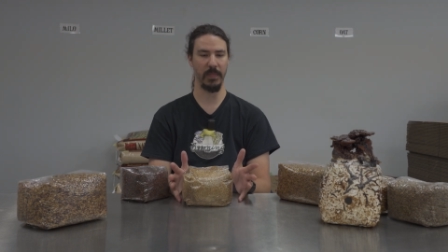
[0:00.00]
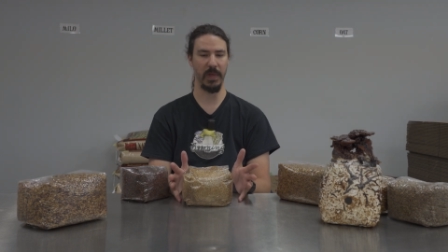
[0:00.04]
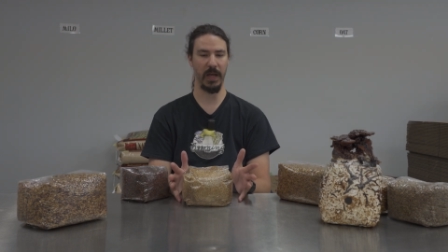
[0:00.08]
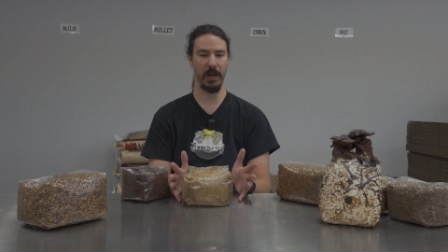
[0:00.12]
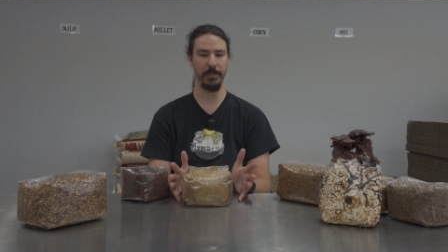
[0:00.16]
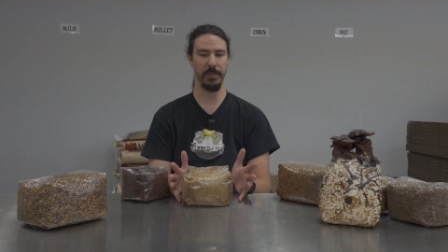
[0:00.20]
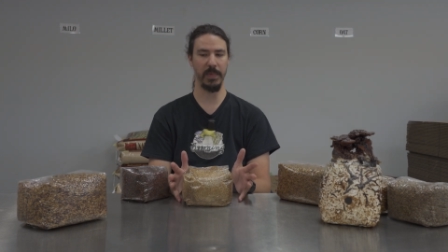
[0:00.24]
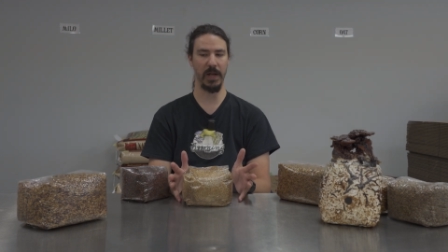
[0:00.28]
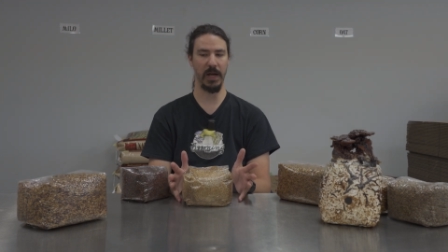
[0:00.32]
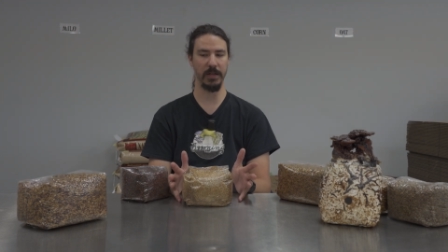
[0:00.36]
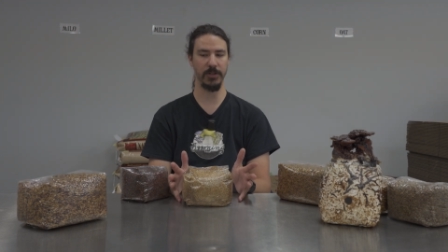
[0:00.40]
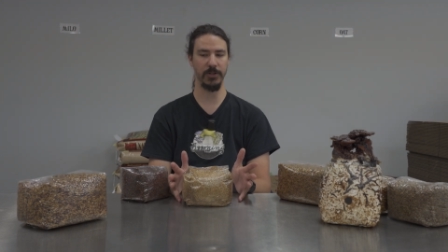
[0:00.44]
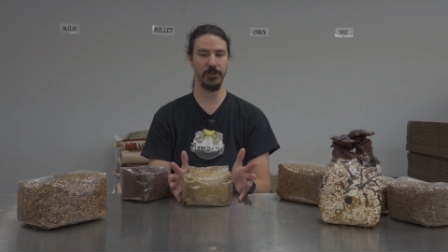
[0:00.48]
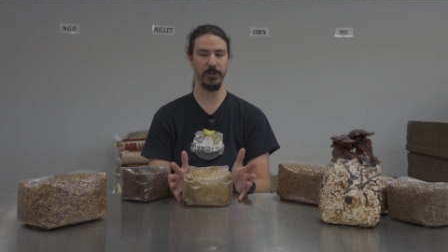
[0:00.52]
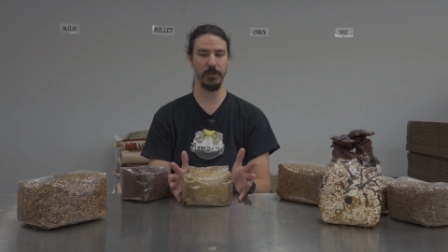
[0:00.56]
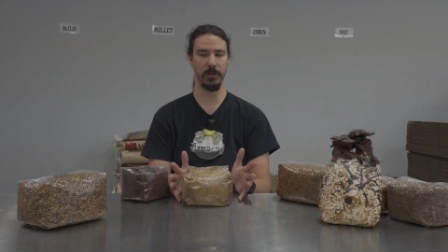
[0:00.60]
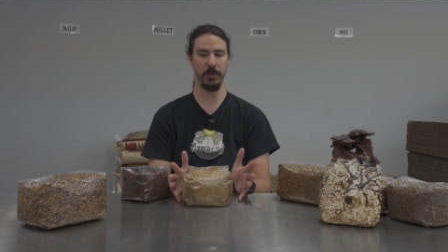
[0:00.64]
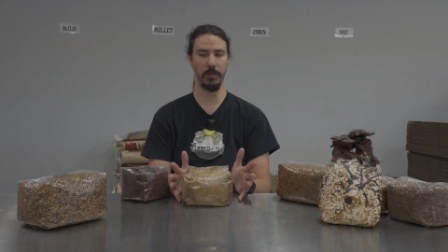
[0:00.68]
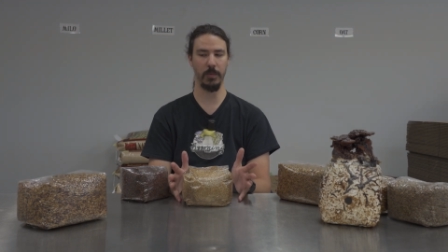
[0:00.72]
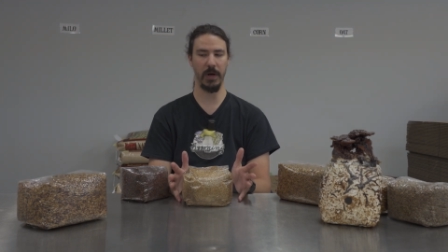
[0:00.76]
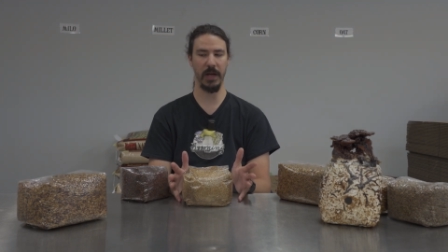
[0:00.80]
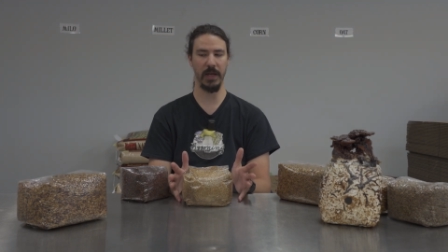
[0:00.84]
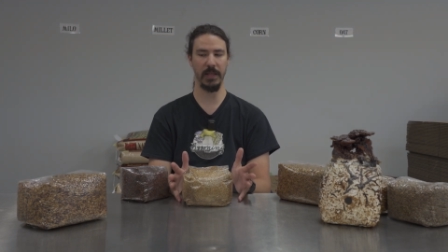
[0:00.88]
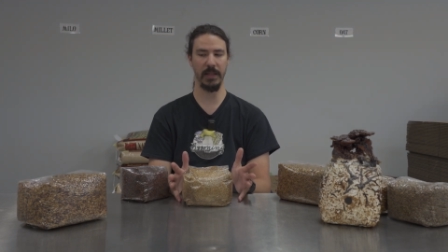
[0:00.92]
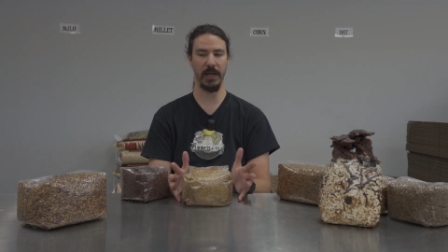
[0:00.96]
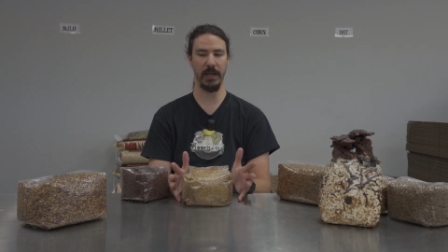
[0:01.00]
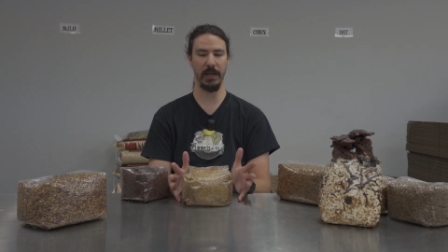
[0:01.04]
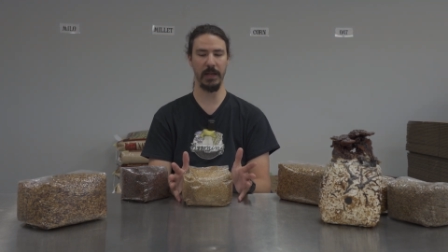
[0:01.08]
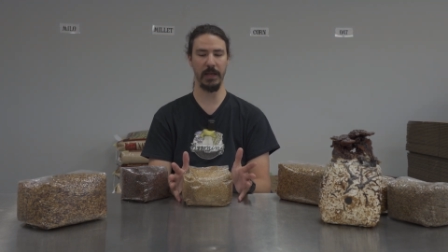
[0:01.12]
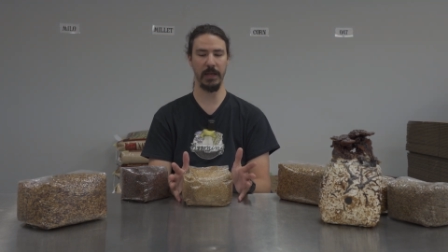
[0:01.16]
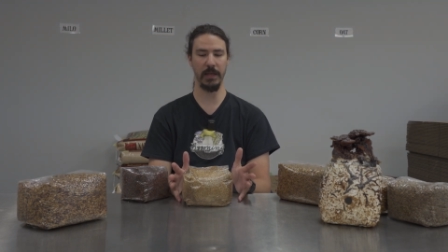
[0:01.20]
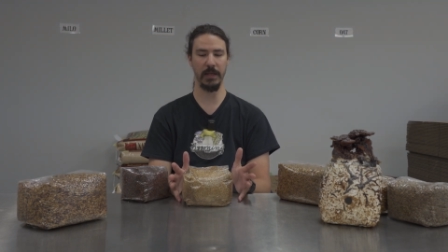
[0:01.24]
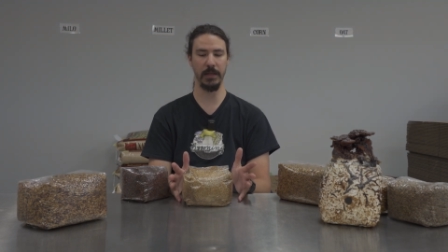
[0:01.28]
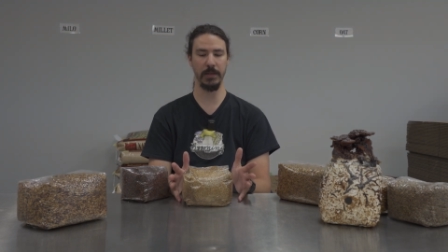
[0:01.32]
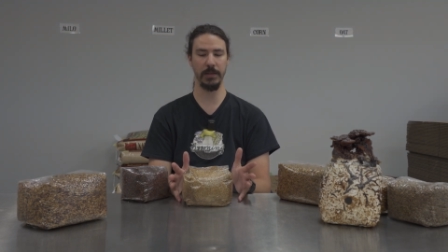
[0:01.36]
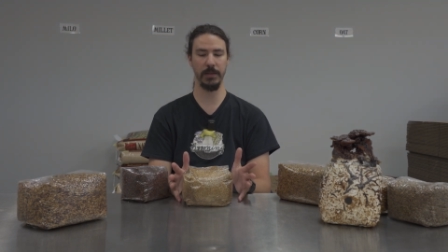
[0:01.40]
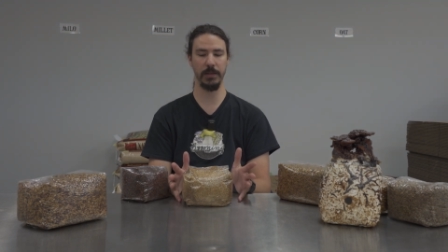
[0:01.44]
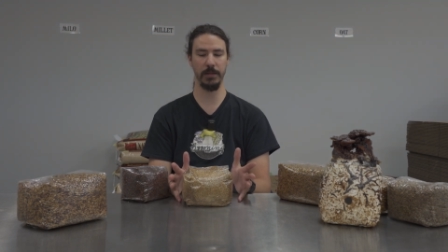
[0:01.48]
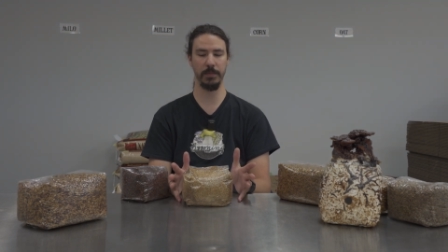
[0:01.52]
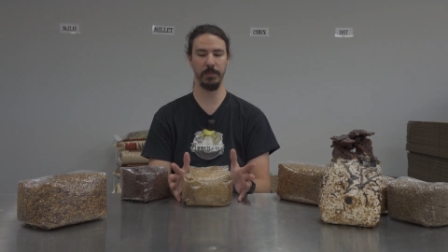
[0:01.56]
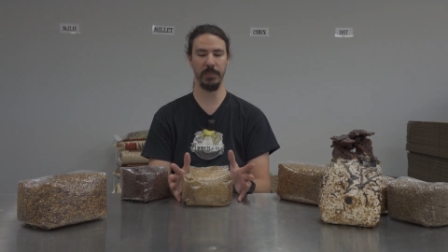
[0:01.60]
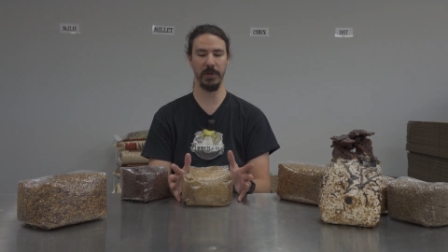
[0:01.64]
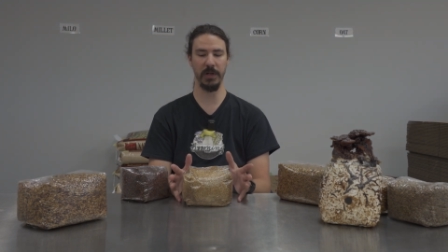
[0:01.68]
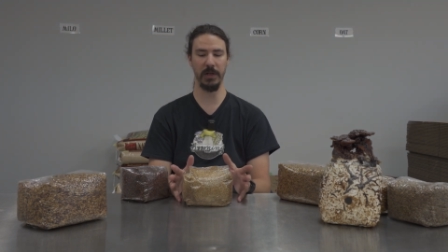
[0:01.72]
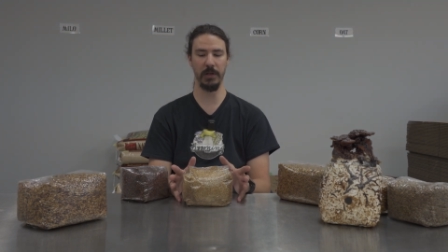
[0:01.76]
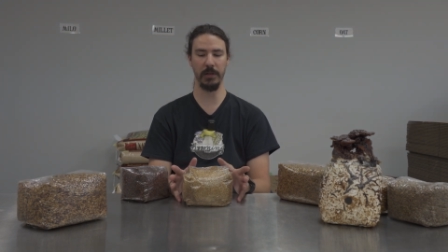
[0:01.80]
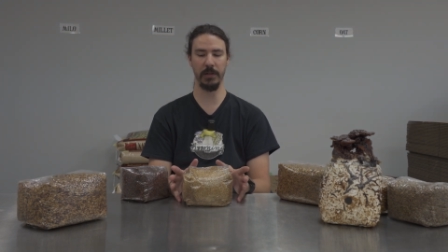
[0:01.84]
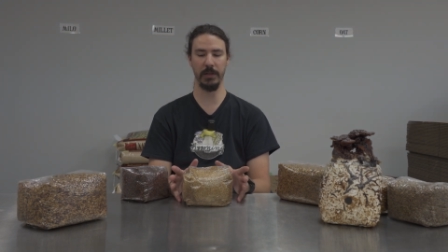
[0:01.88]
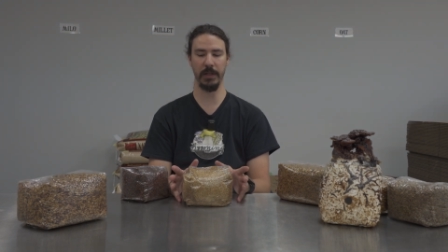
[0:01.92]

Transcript: I'm not sure why that is, but a